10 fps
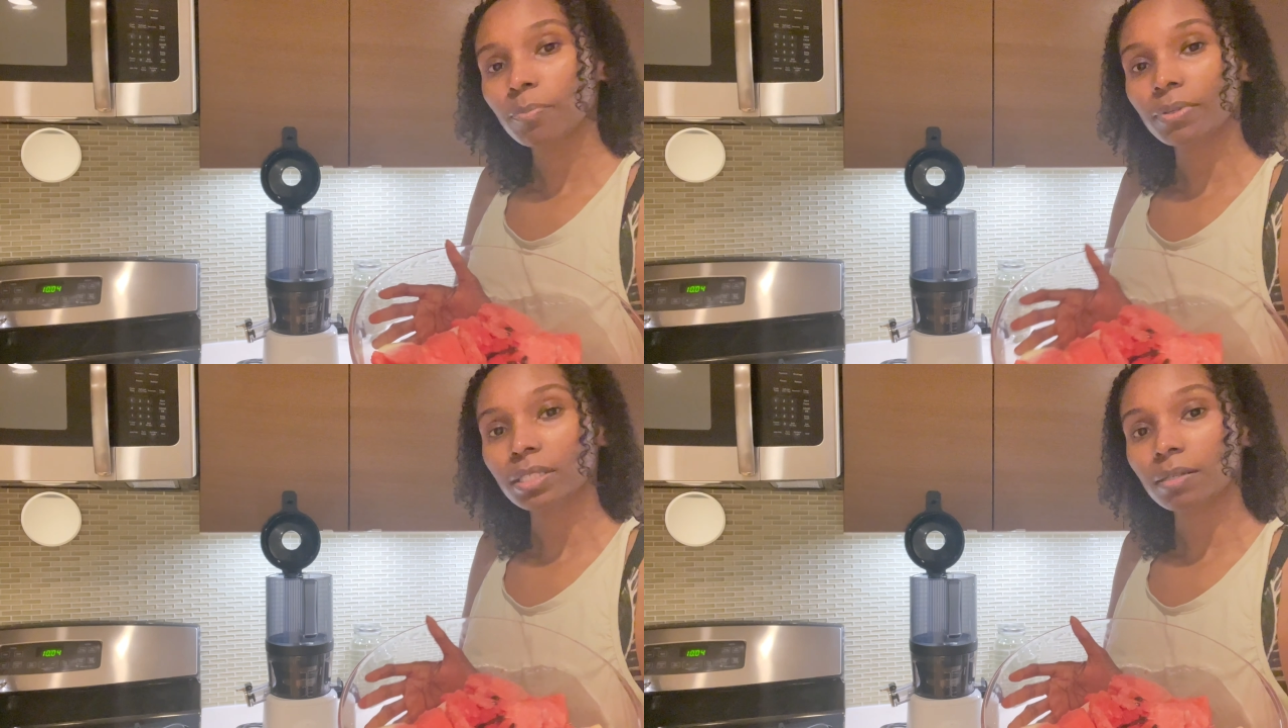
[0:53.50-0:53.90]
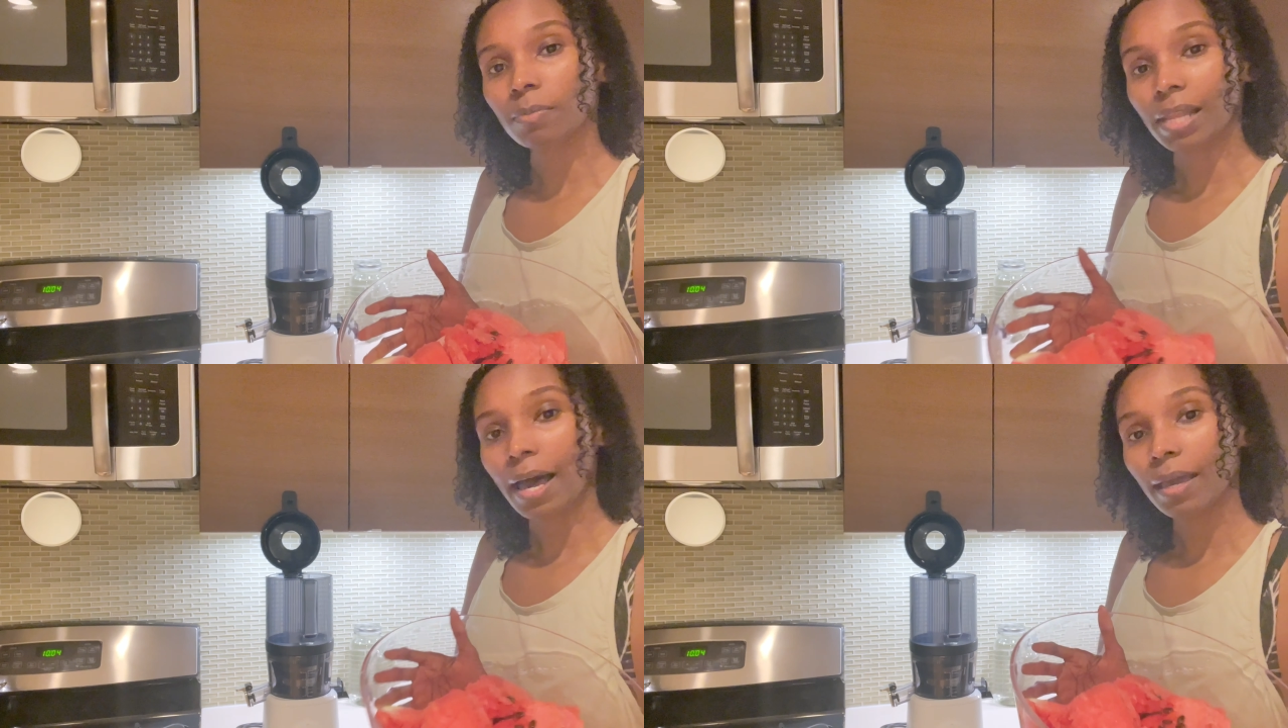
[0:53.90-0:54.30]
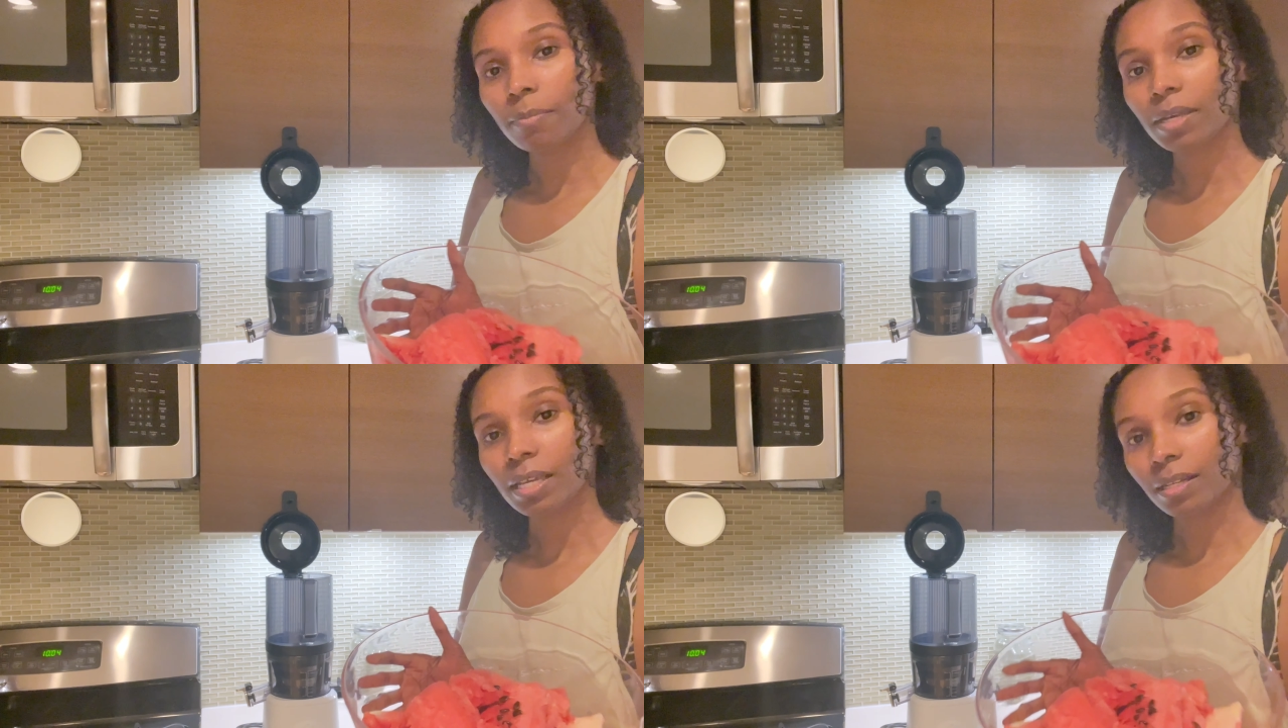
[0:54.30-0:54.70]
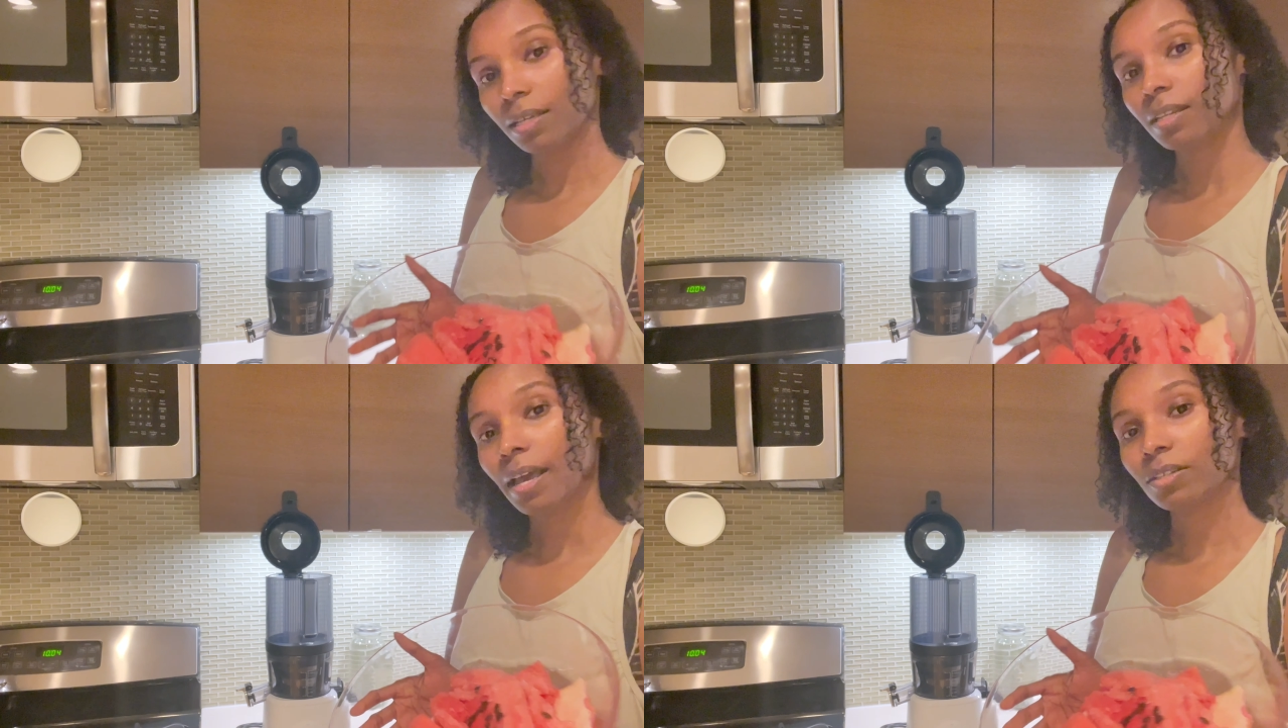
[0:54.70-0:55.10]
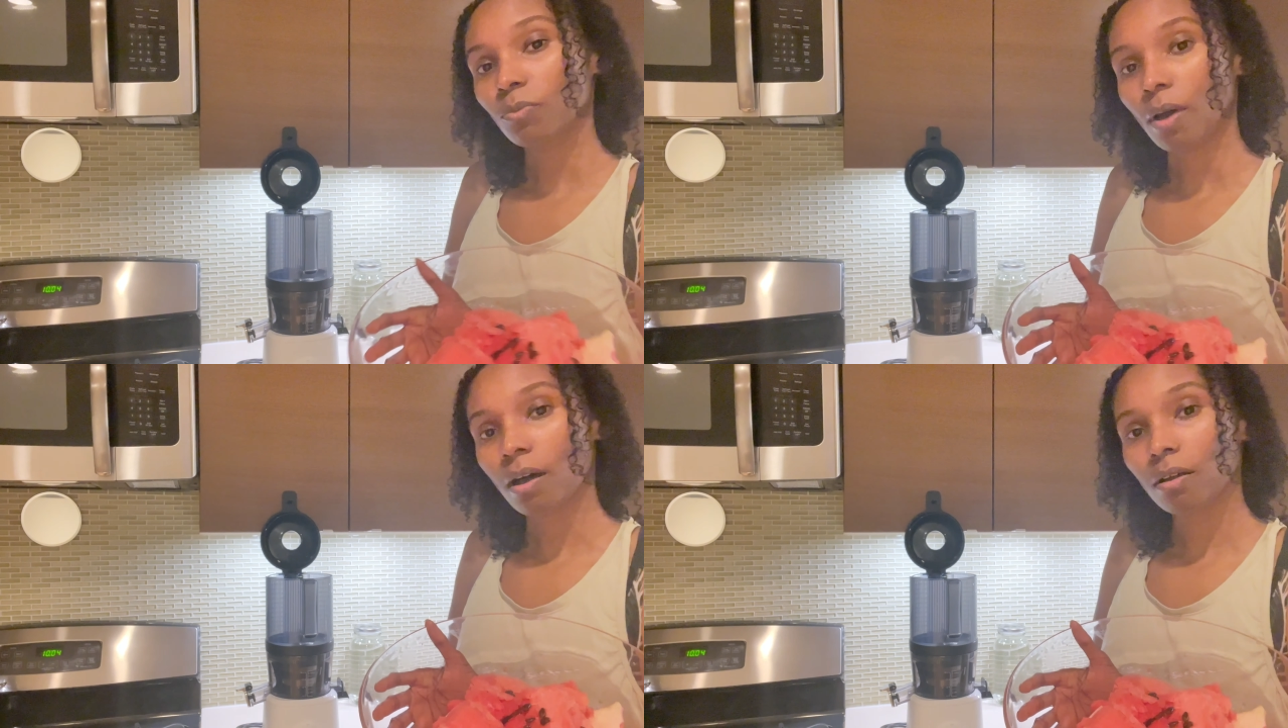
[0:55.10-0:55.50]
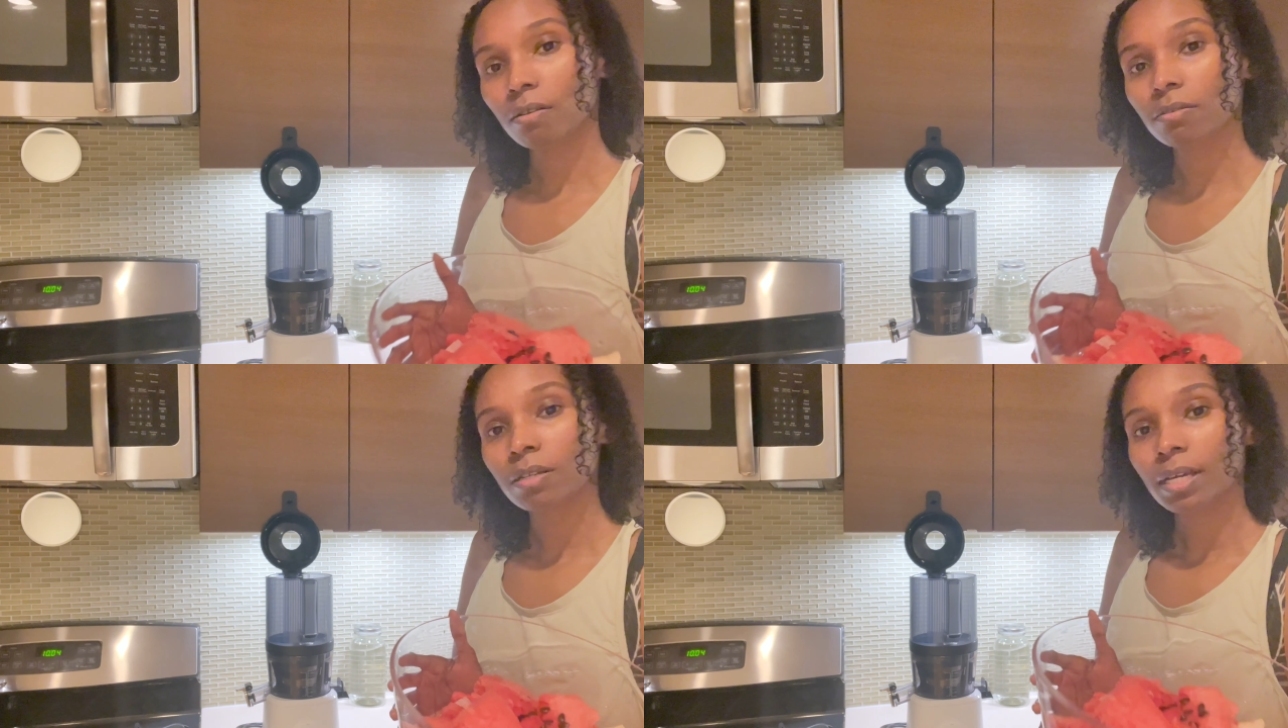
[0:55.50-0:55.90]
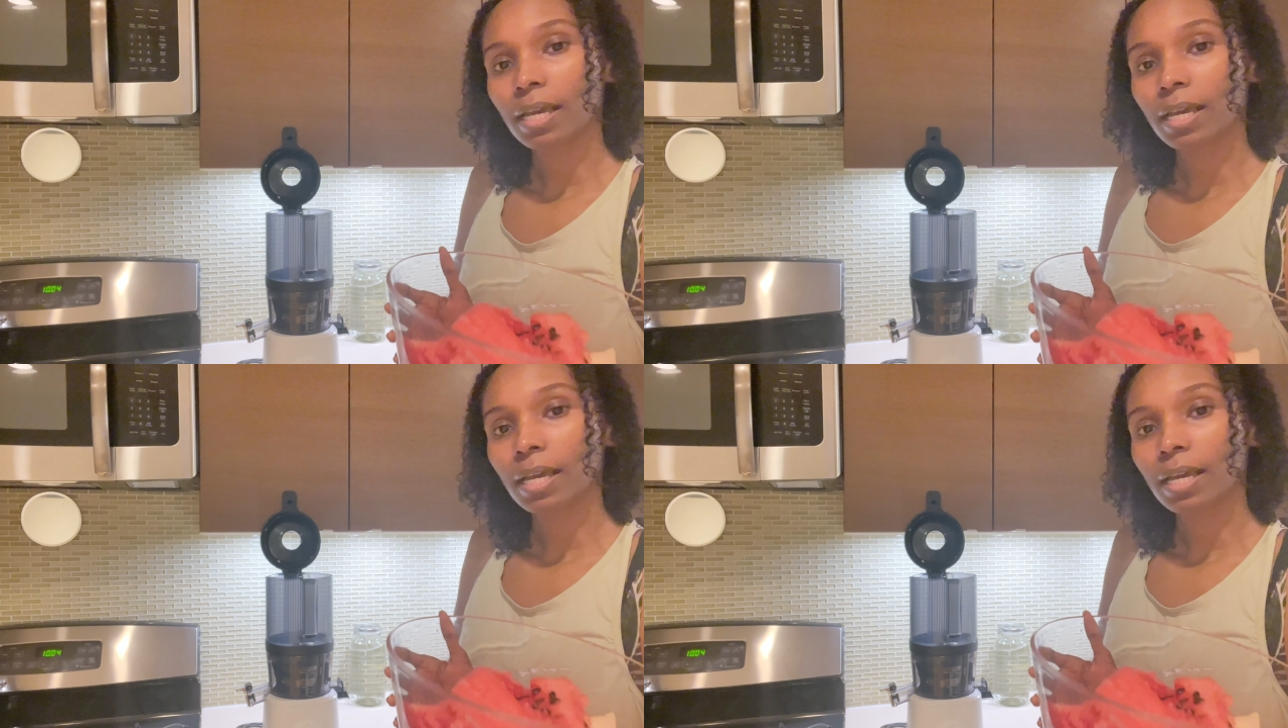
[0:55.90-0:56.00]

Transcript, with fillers: put some lime in it as well.